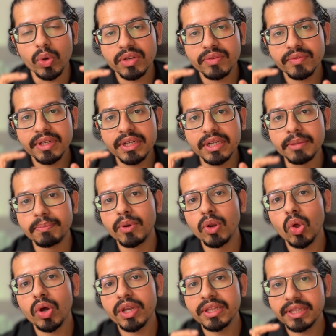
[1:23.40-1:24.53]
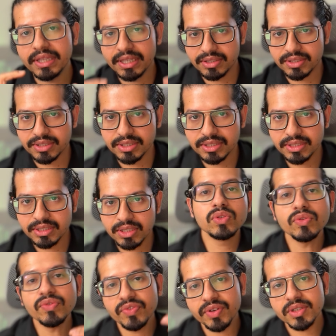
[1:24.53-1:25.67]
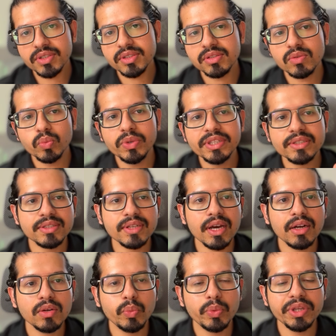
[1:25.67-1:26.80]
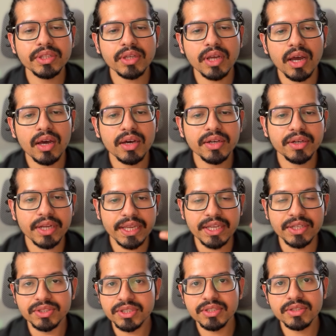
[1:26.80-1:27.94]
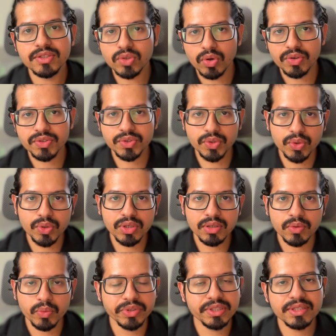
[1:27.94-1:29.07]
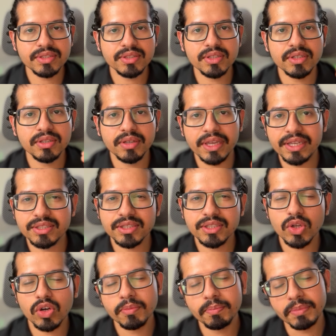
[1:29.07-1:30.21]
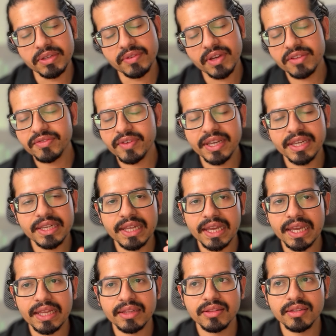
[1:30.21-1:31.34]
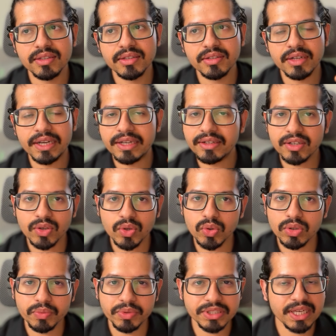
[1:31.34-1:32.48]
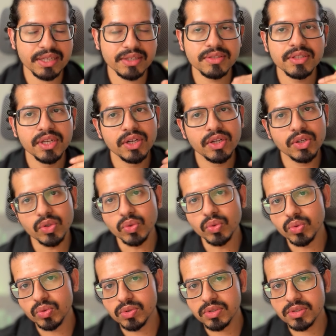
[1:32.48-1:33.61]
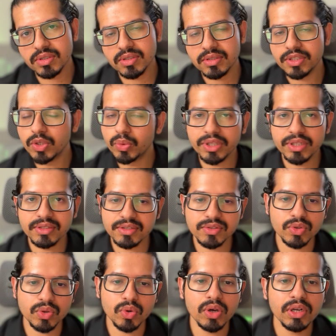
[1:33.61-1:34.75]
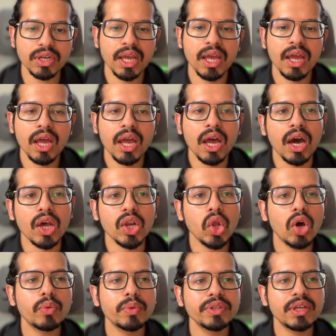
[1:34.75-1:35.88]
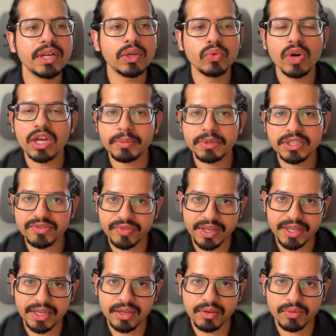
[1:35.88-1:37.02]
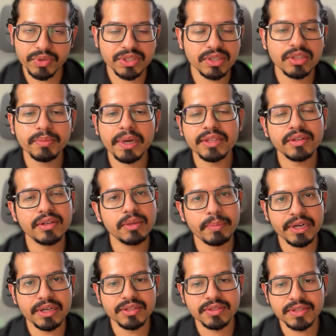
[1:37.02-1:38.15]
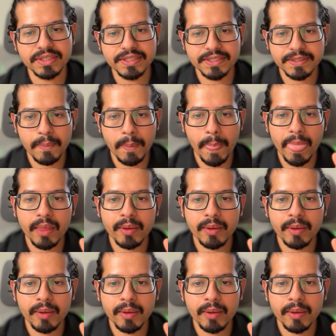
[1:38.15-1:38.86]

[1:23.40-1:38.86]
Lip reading: when we deploy the agent. So first we start with our agent source code, which is the agent.py file and the related code, which has tools, utils, and so on, along with the requirements file, which are the Python dependencies.